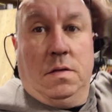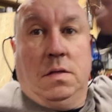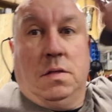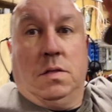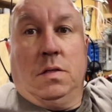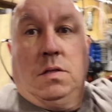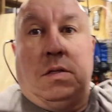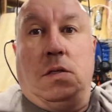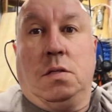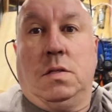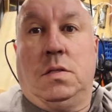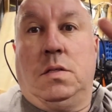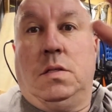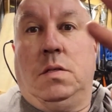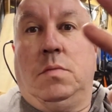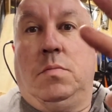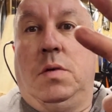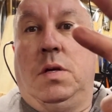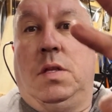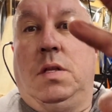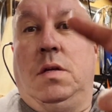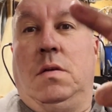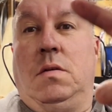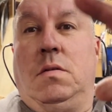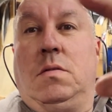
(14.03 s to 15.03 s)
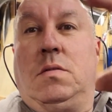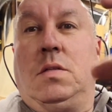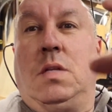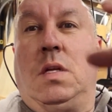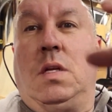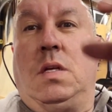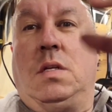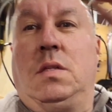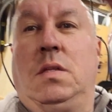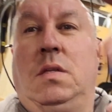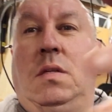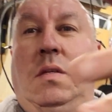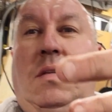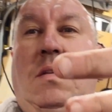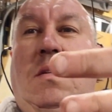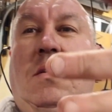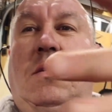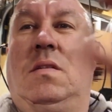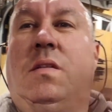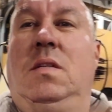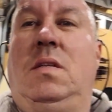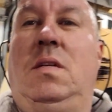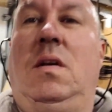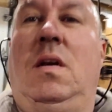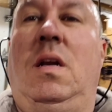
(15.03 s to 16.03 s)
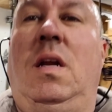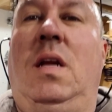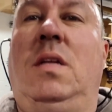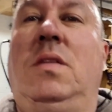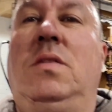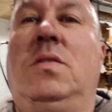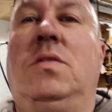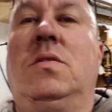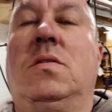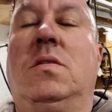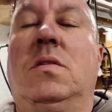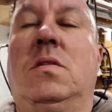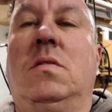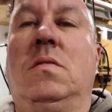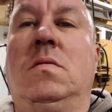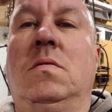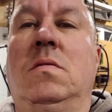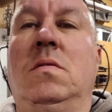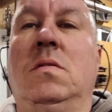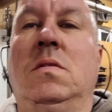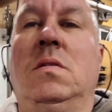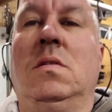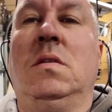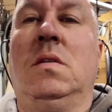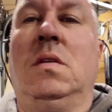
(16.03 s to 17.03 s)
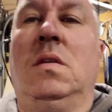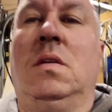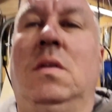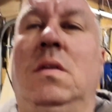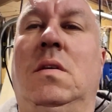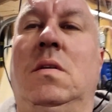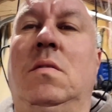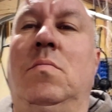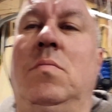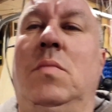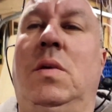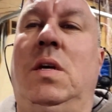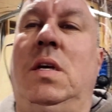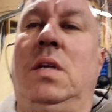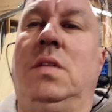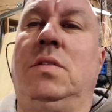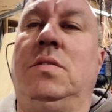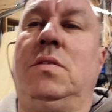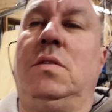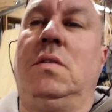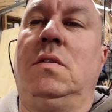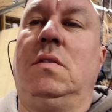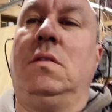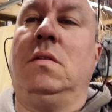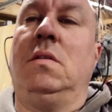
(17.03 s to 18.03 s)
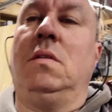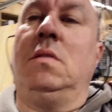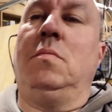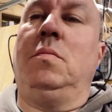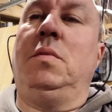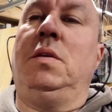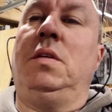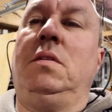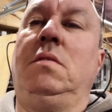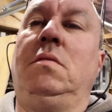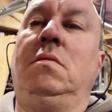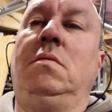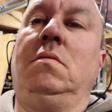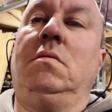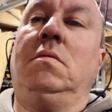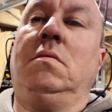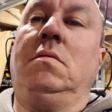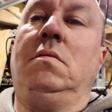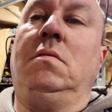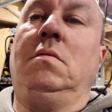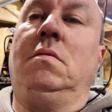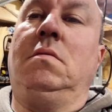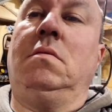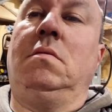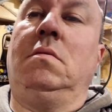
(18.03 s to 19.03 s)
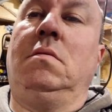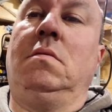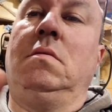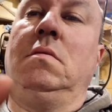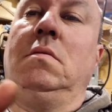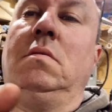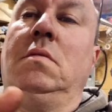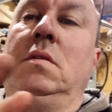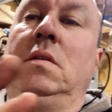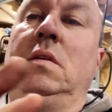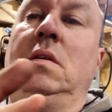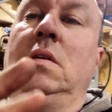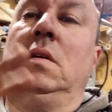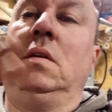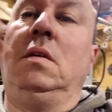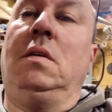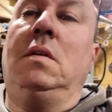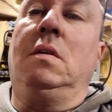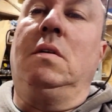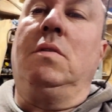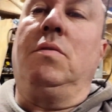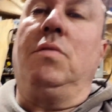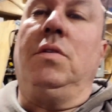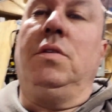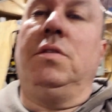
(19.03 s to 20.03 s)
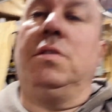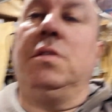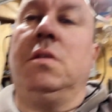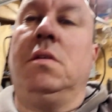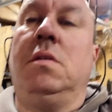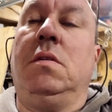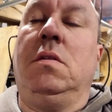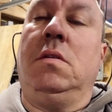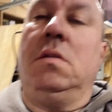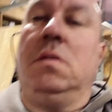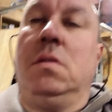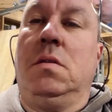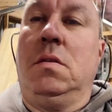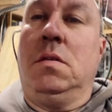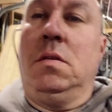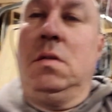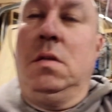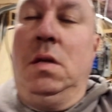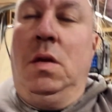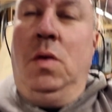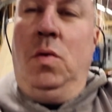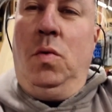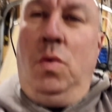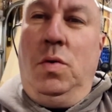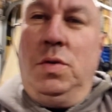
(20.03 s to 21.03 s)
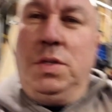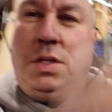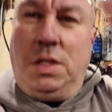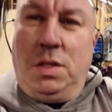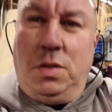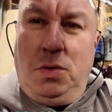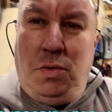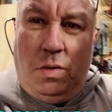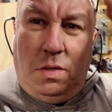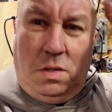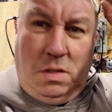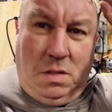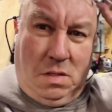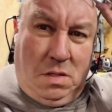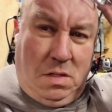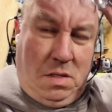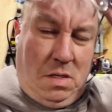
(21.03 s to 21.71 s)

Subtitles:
You can see by the slightly cleaner hands. See, my hands are a little bit greasy. What was I doing?